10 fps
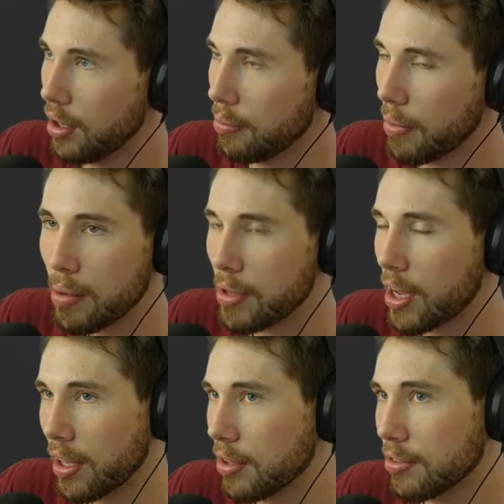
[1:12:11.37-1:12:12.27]
maybe, I
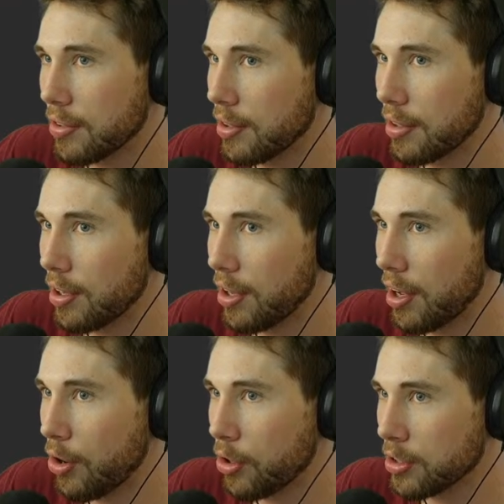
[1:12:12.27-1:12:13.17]
guess, a
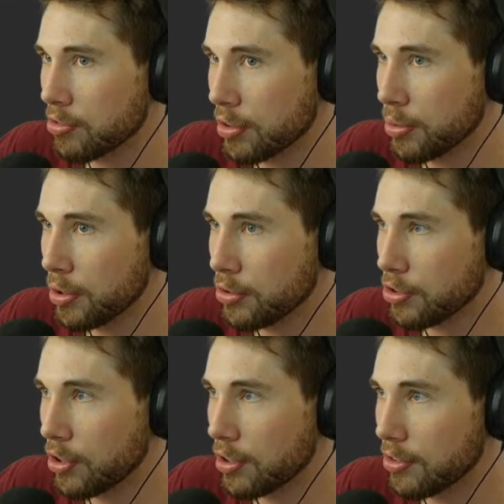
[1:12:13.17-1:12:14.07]
hot drill would
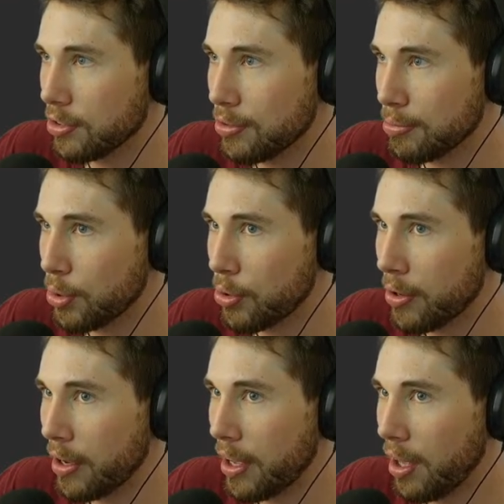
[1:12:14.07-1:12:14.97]
also consume
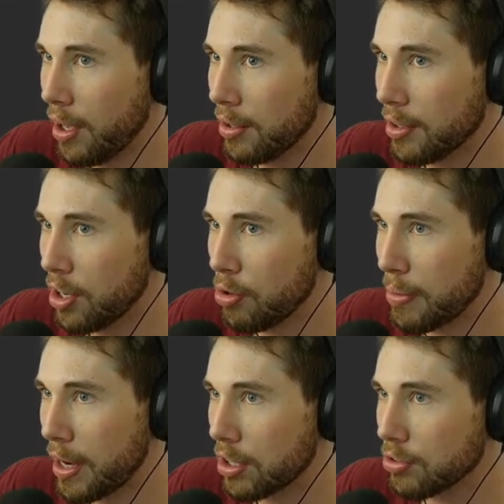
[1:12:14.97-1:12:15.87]
more air, a
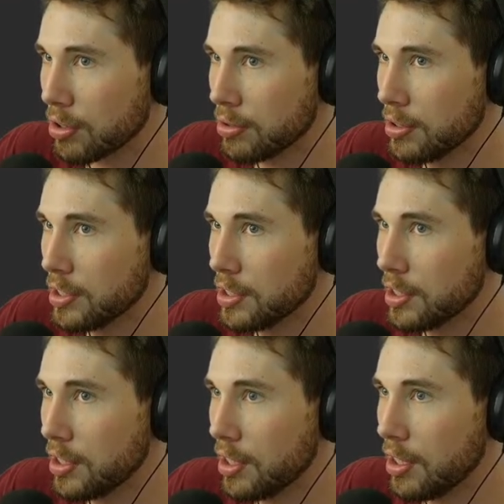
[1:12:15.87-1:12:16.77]
pneumatic drill.
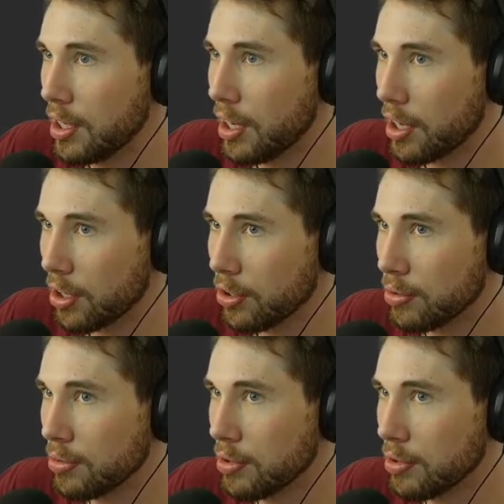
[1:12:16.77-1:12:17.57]
I don't know.